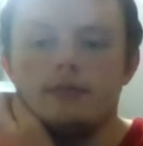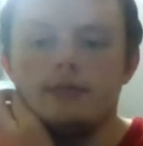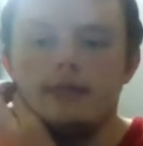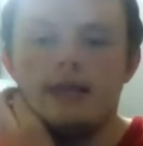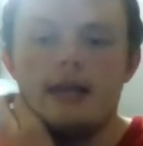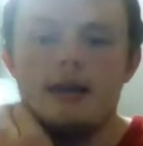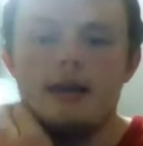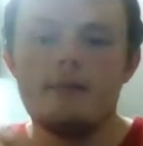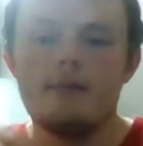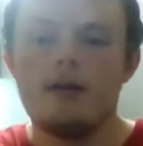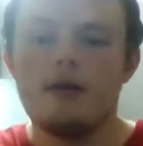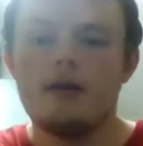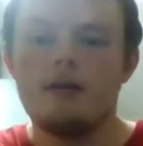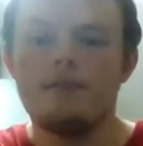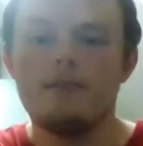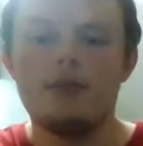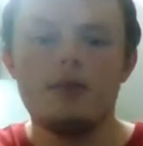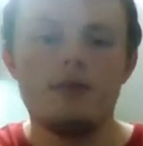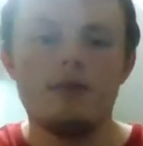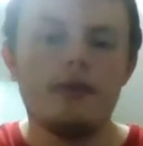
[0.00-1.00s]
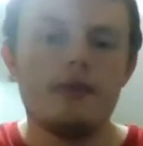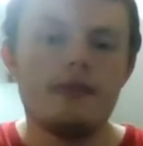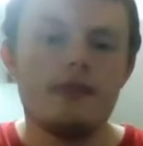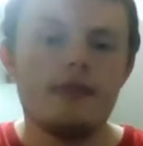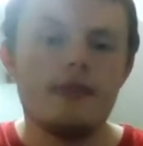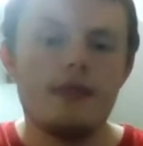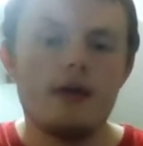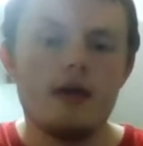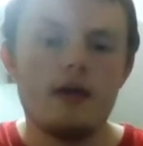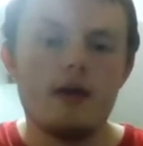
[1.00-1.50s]
Yep, I'm doing
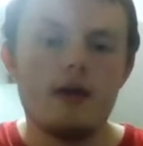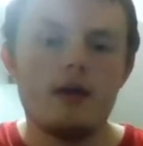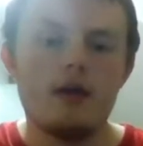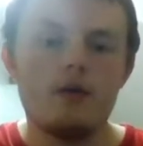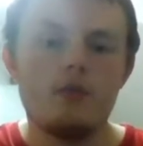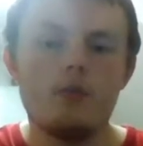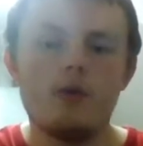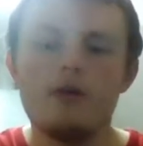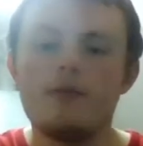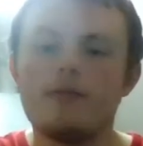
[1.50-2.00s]
well,